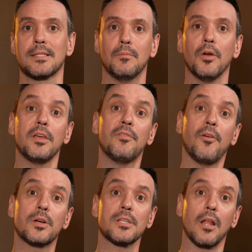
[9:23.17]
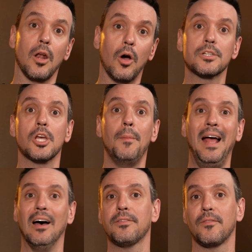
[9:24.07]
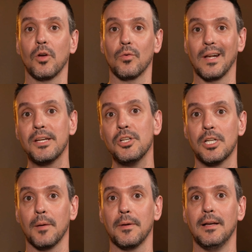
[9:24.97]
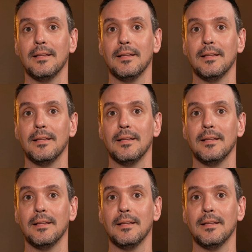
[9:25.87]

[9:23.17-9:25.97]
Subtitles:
The more that you focus on the long-term health of your relationship,